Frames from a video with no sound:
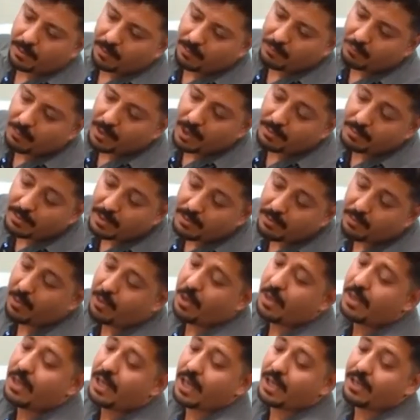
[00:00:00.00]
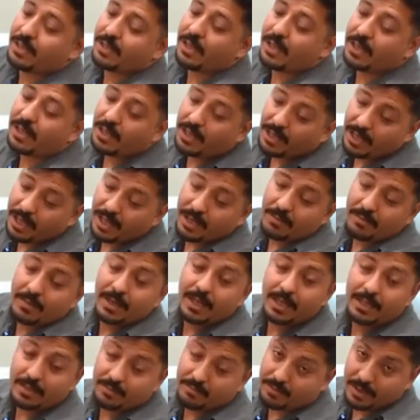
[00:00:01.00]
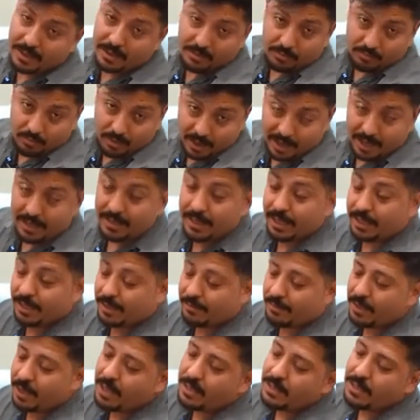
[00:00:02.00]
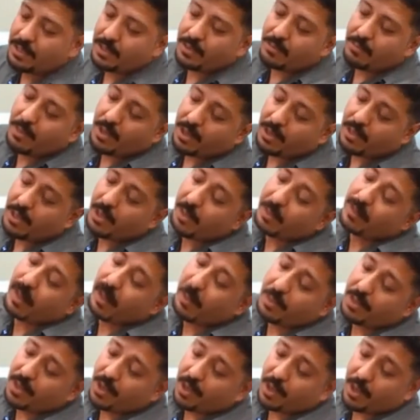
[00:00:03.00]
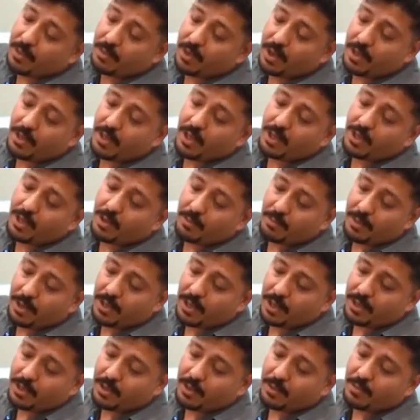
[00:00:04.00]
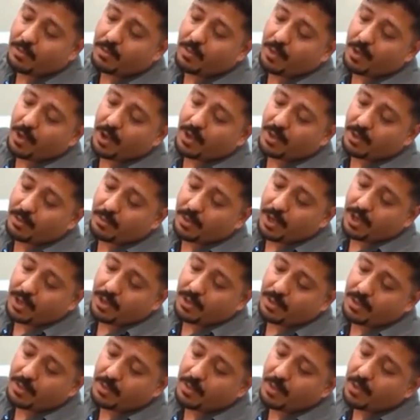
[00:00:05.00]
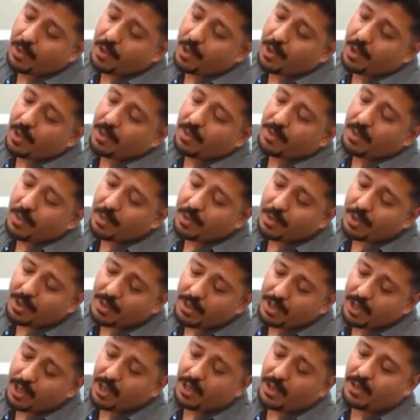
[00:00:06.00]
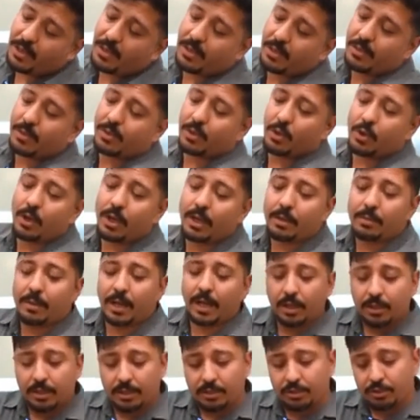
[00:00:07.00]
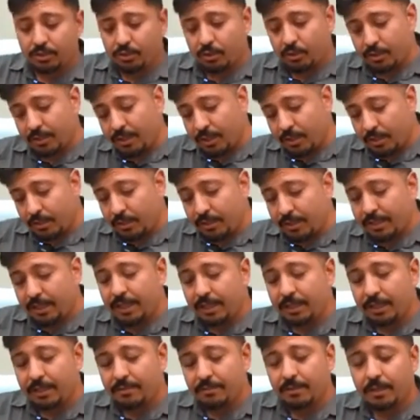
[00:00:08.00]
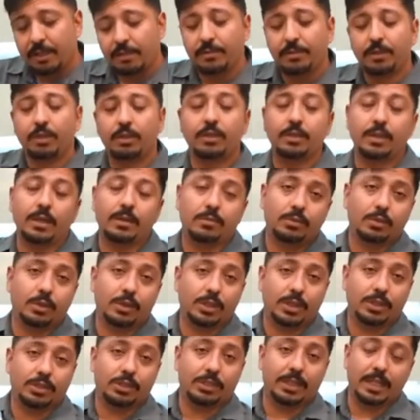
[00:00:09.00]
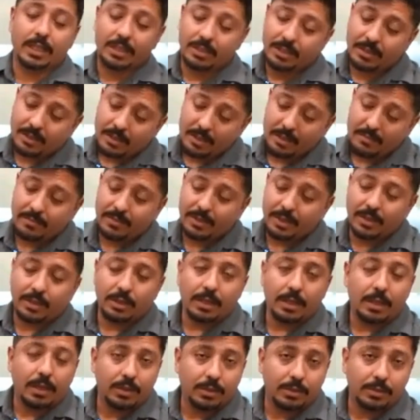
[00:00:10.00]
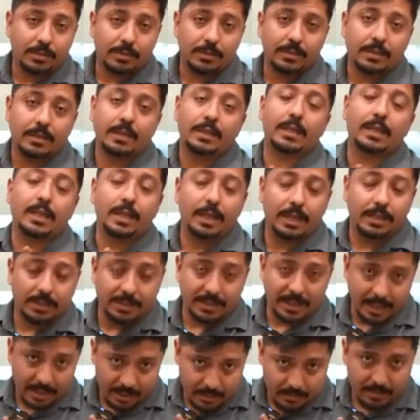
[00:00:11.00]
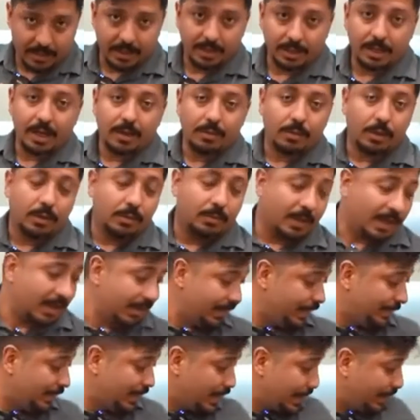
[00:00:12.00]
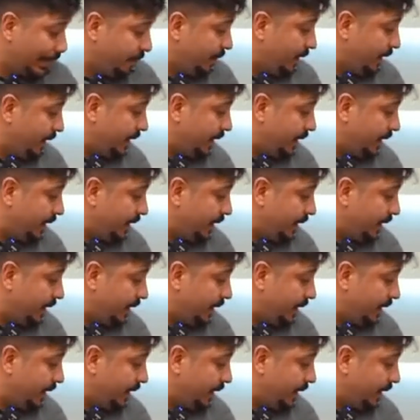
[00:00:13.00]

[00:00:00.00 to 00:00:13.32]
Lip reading: But before that, let me explain why the devices purchased from Joy Water Company, or Duota, Joy Market Store use a different filter for their stage 3 filter instead of the carbon block filter.